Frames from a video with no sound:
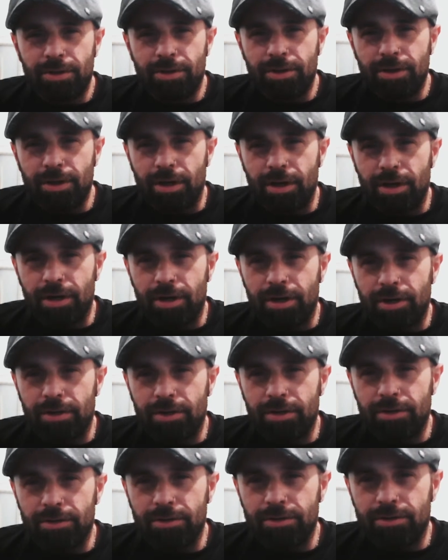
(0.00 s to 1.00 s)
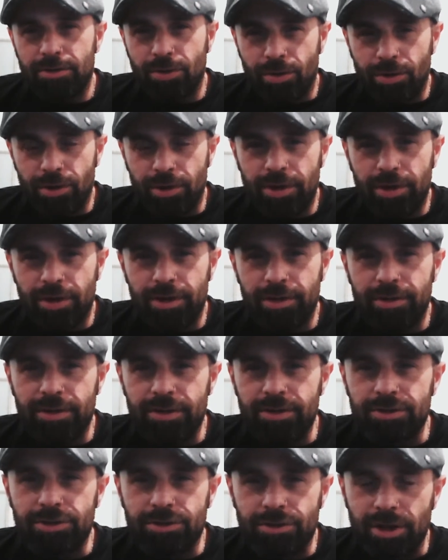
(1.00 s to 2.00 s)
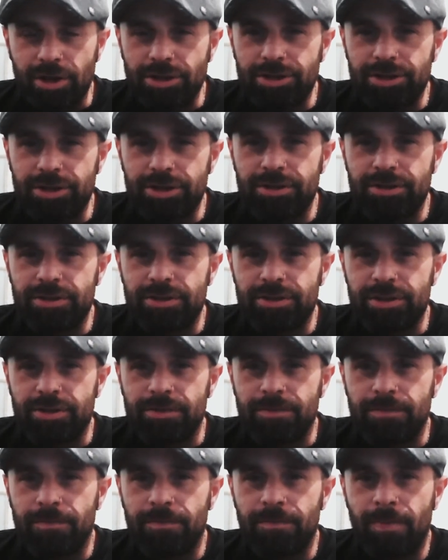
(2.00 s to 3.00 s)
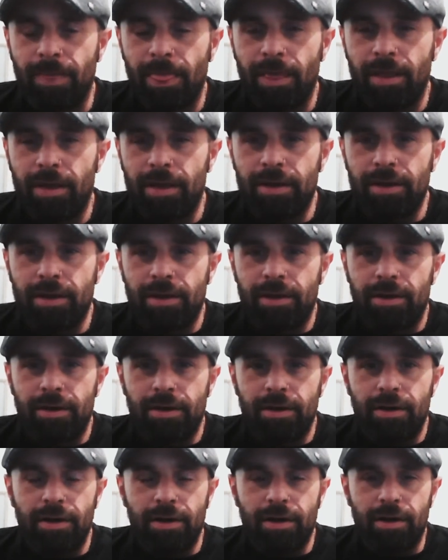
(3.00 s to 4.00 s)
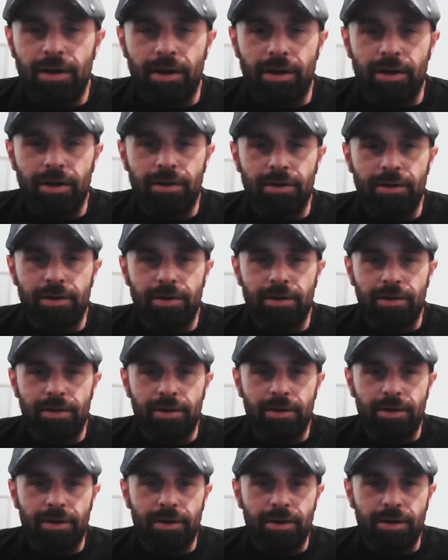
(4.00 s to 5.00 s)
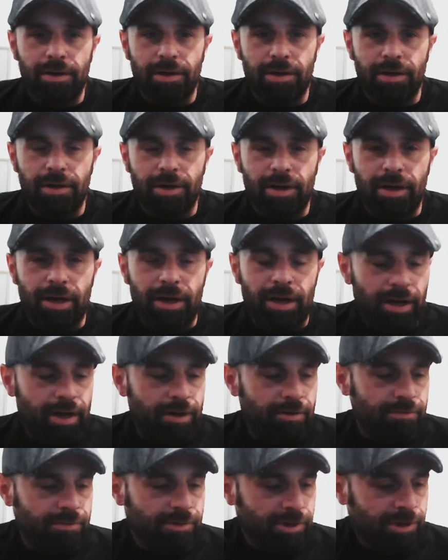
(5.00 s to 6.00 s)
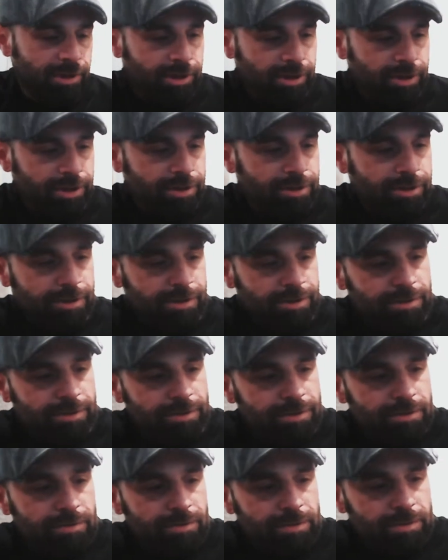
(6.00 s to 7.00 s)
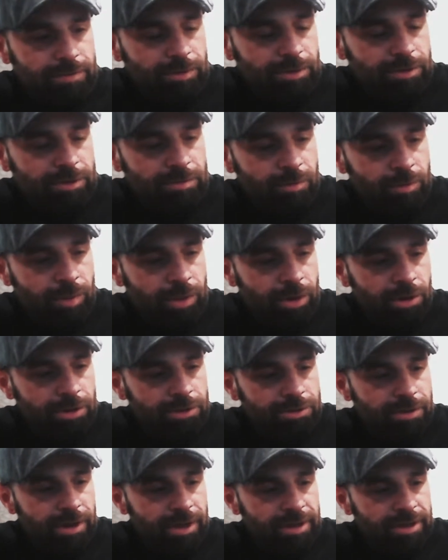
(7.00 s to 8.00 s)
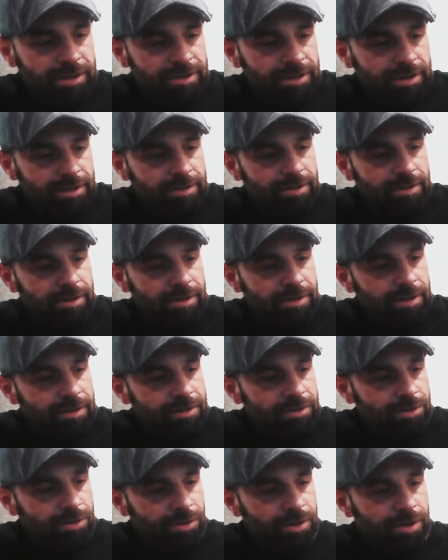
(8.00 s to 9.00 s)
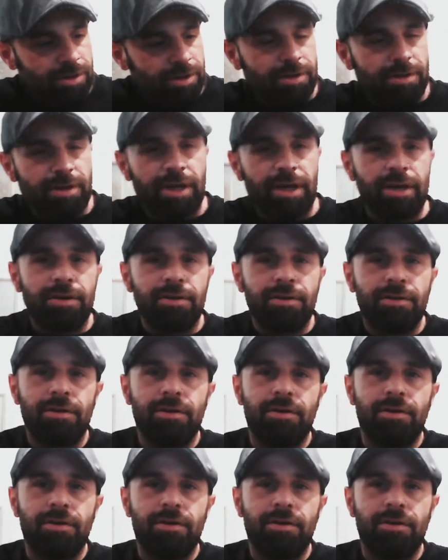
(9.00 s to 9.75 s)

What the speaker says: Torah, the instructions, and I've learned with some of Paul's writings and Torah that